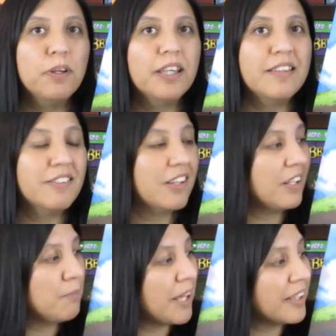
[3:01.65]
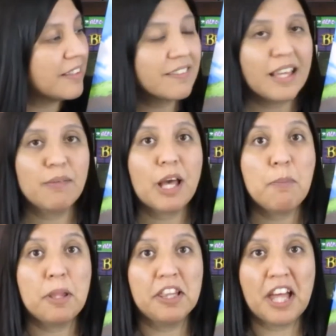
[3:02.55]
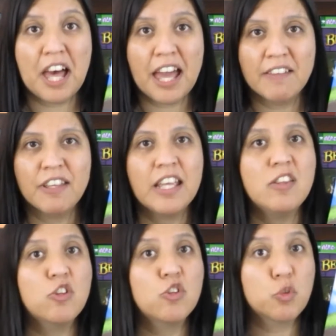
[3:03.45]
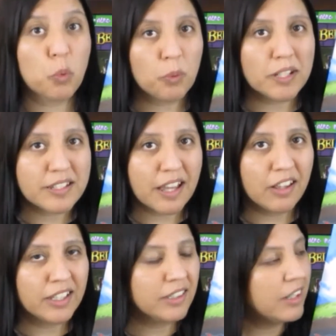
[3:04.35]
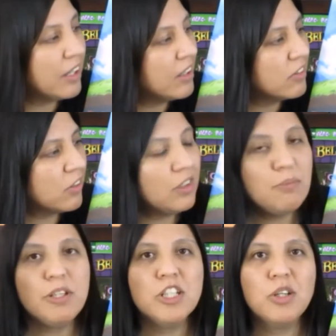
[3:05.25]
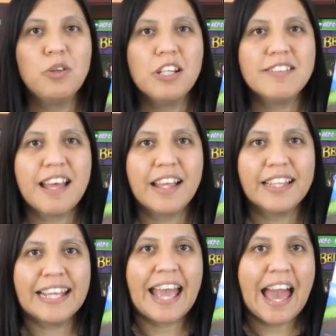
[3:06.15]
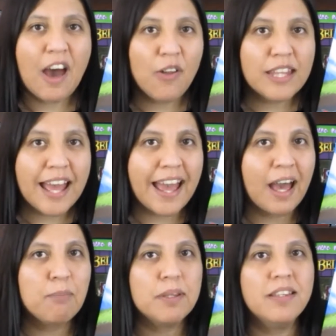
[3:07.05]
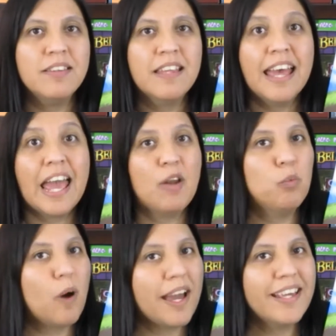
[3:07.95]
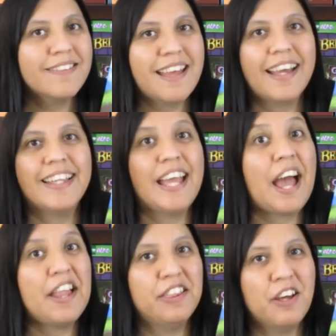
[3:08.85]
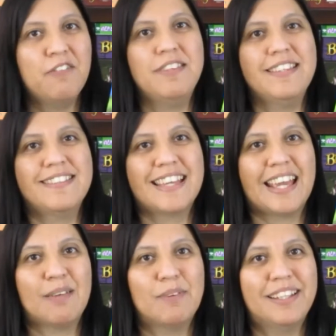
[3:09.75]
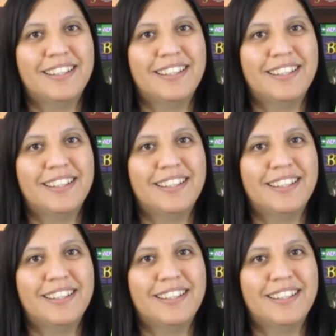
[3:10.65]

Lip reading: book is going to make this game come alive in storytelling. So let me show you exactly how that happens and why exactly I love this game.